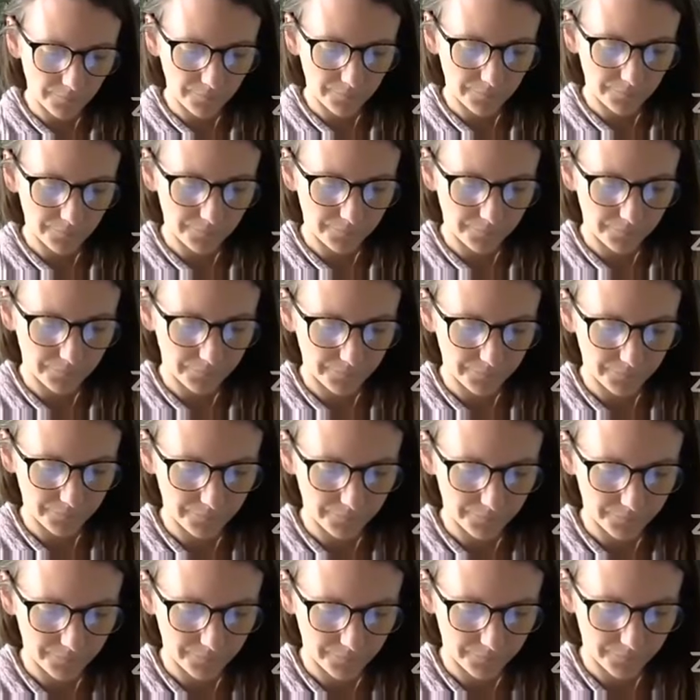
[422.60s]

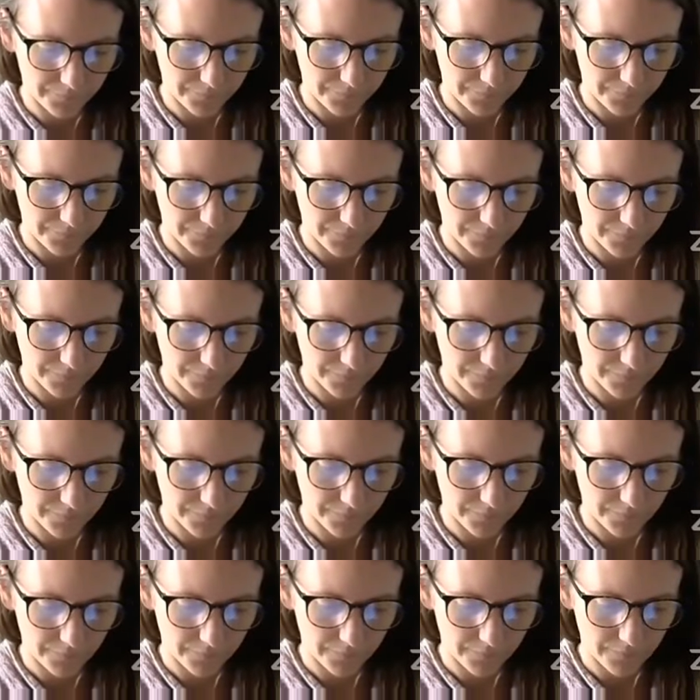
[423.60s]

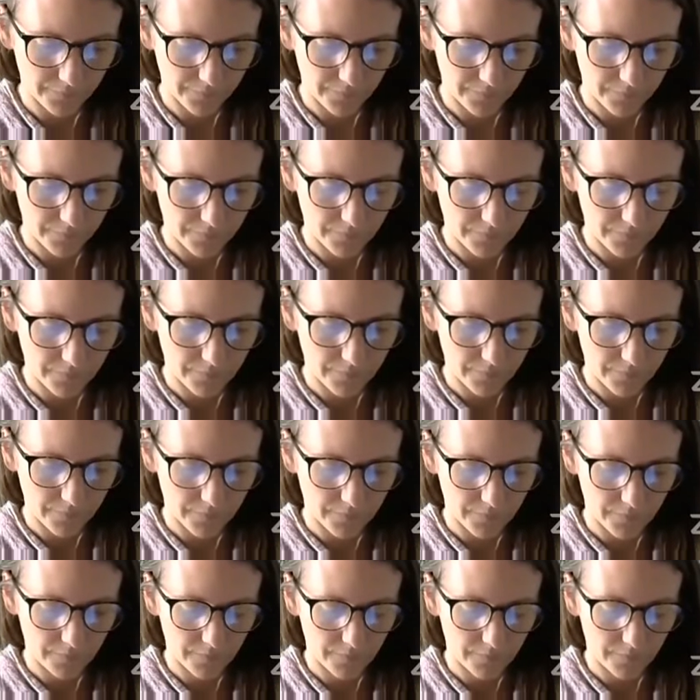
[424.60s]

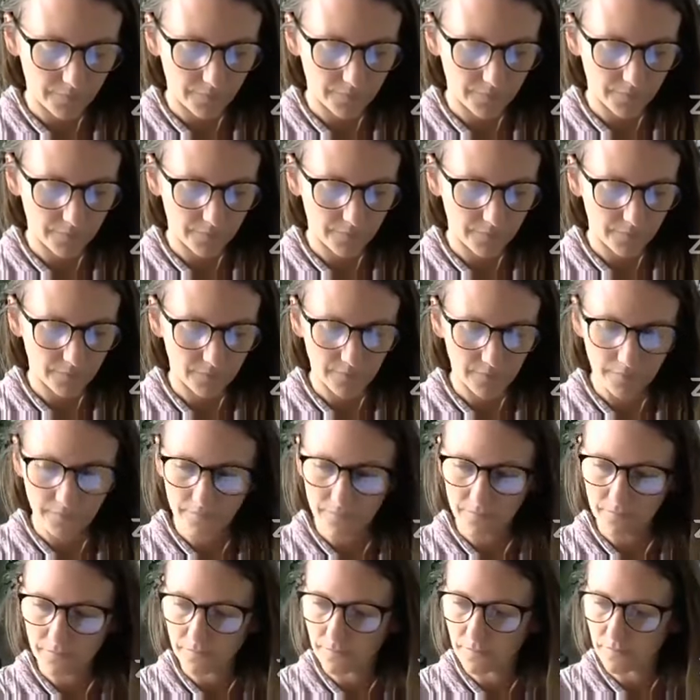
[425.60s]

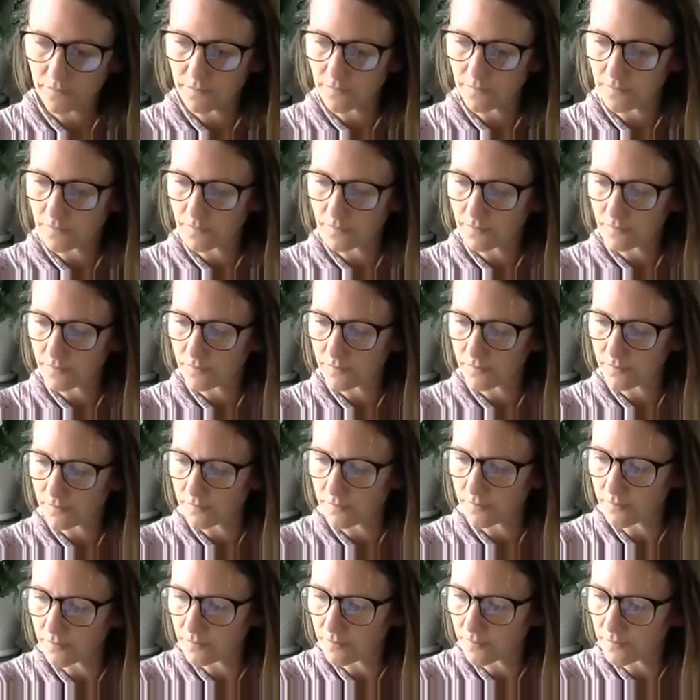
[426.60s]

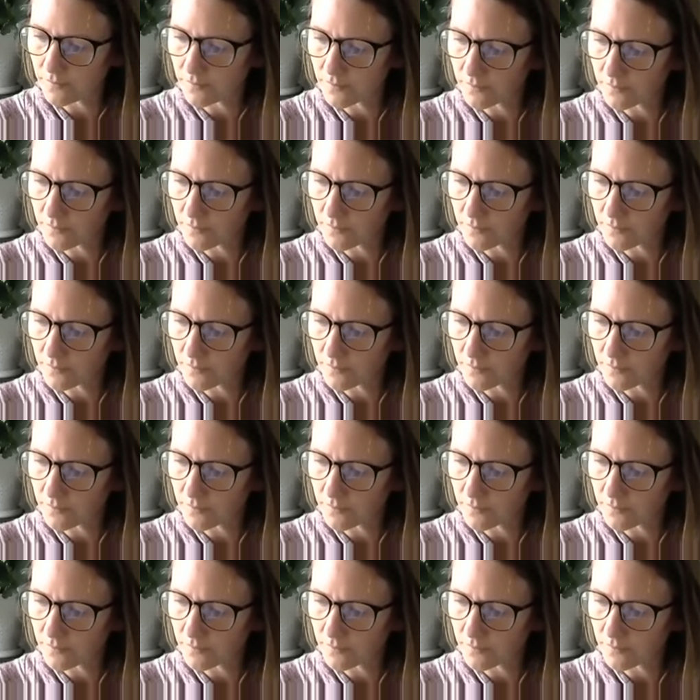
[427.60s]
No one is speaking in this clip.